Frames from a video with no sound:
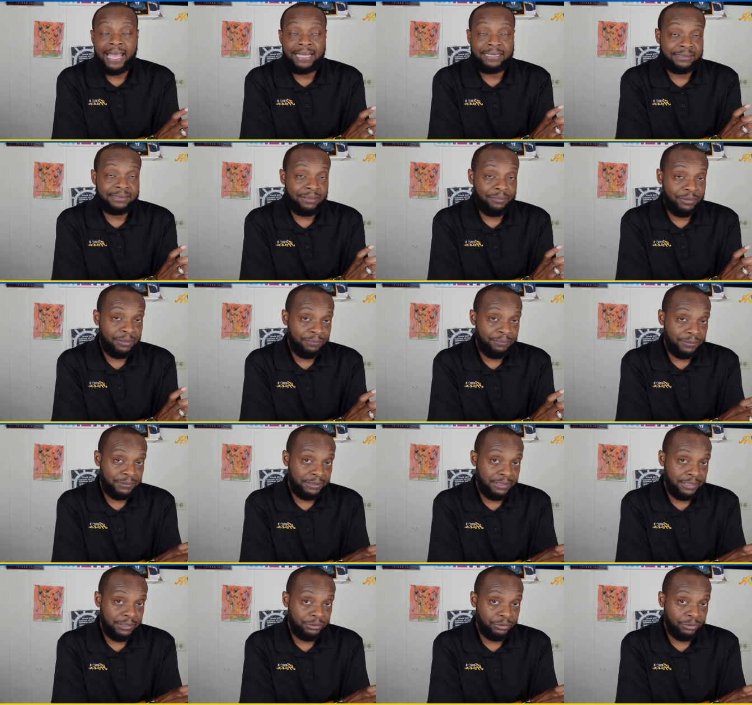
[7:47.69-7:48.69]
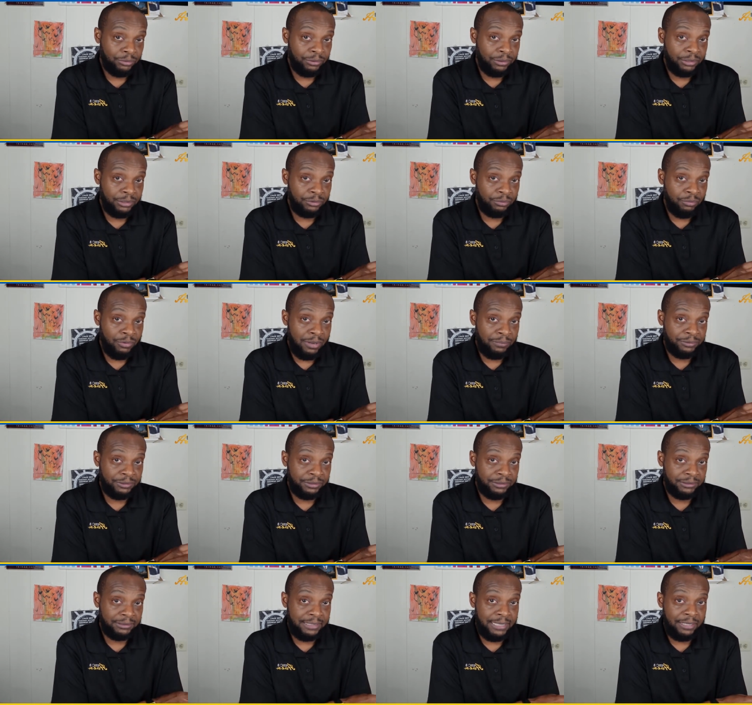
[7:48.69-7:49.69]
and some of the potential
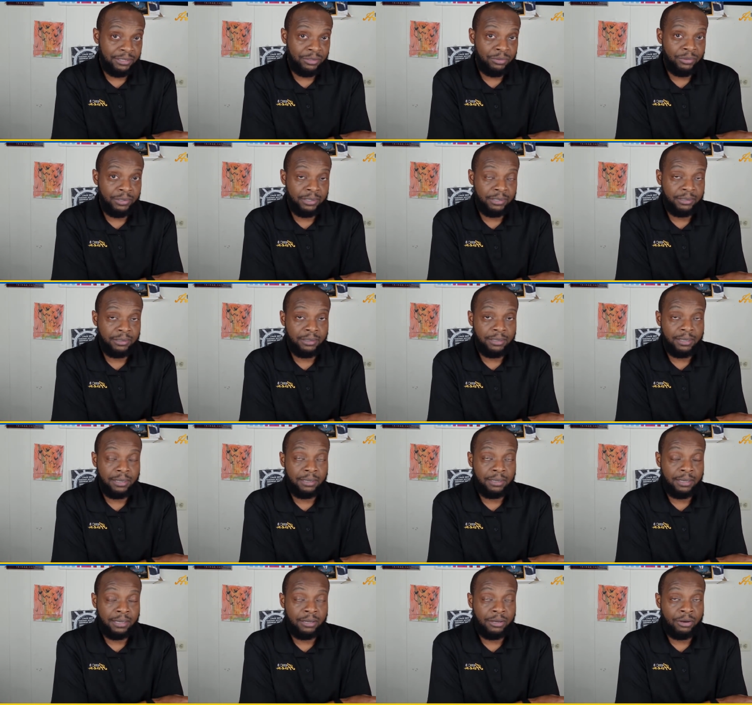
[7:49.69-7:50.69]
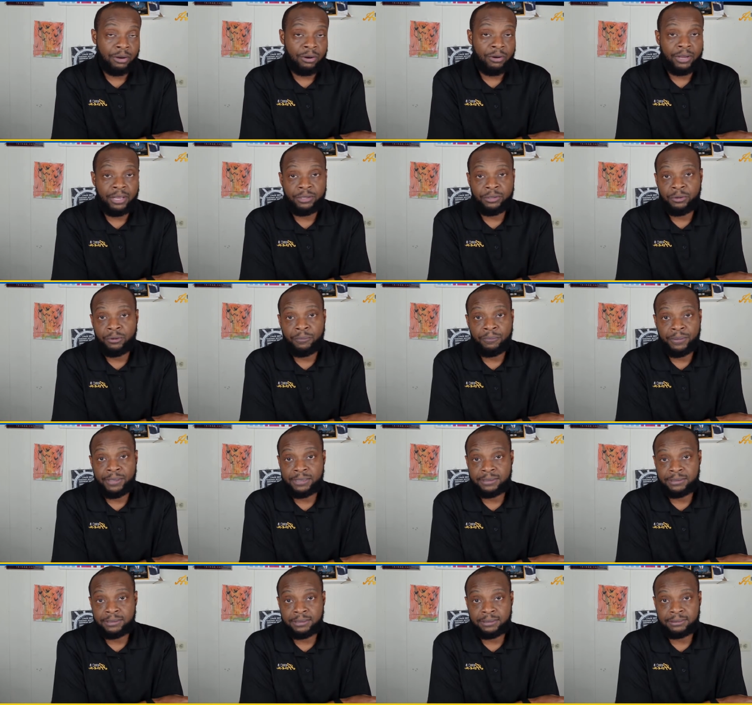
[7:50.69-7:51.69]
disruptions that you can incur in your
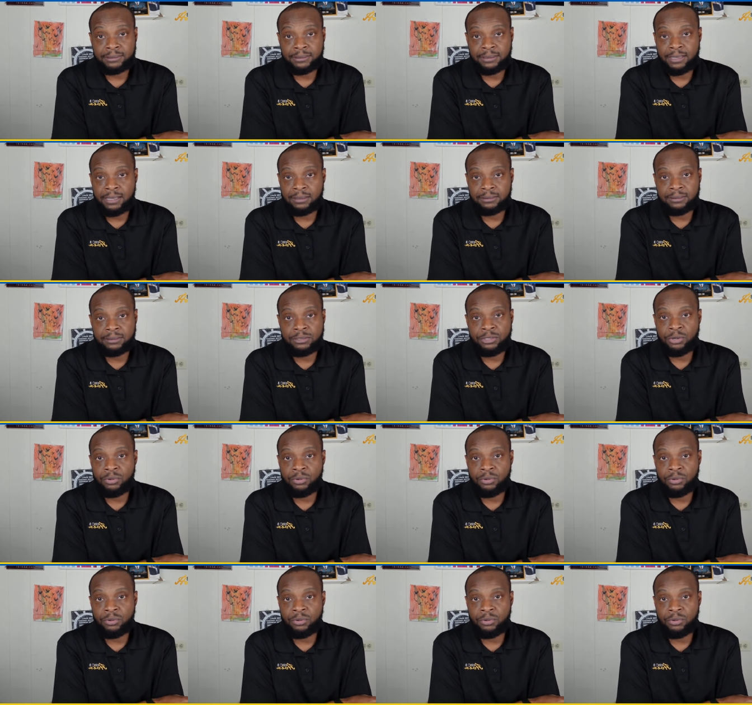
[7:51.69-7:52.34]
business.